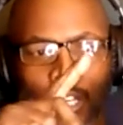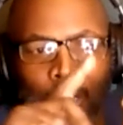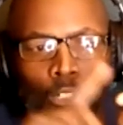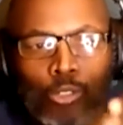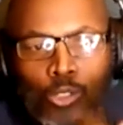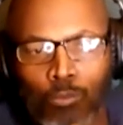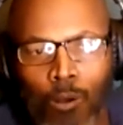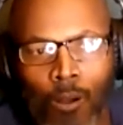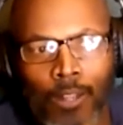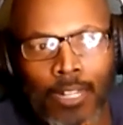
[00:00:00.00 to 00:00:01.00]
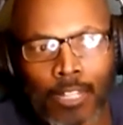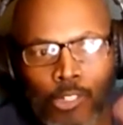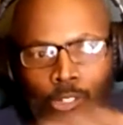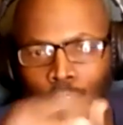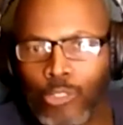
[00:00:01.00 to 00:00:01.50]
You lose the
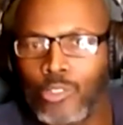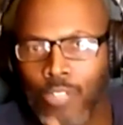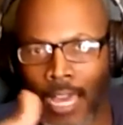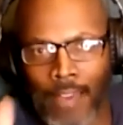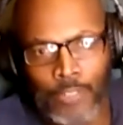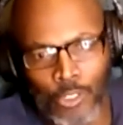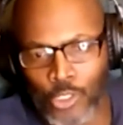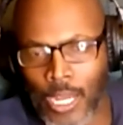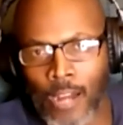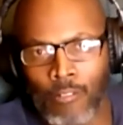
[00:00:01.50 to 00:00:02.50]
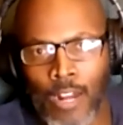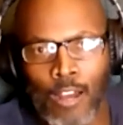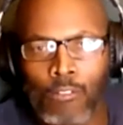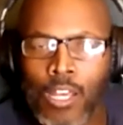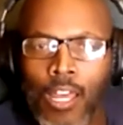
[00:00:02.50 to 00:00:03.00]
part that you're used to having your
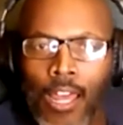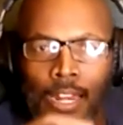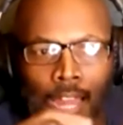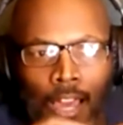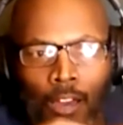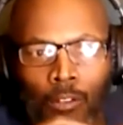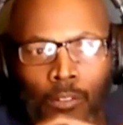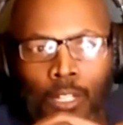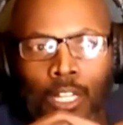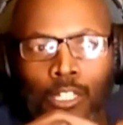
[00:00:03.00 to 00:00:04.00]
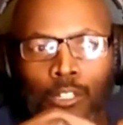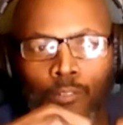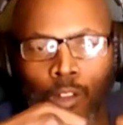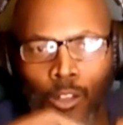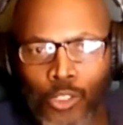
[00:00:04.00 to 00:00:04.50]
child around, and now
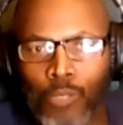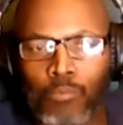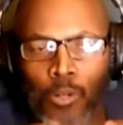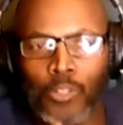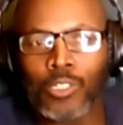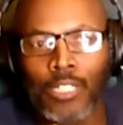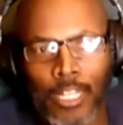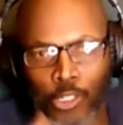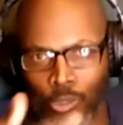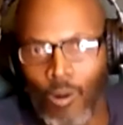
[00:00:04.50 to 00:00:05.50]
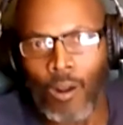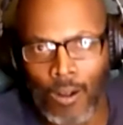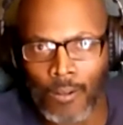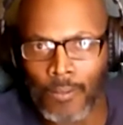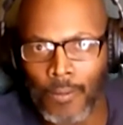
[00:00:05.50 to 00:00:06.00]
you've lost the person
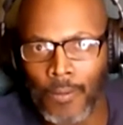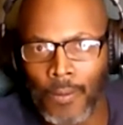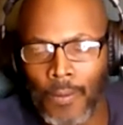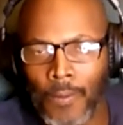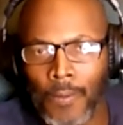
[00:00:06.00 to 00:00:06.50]
that you are.